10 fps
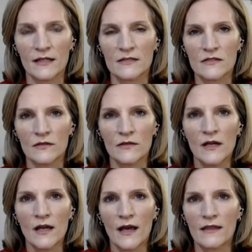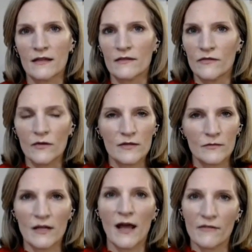And so I think
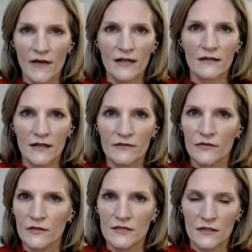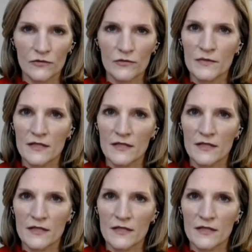we have had a lot of focus on groups,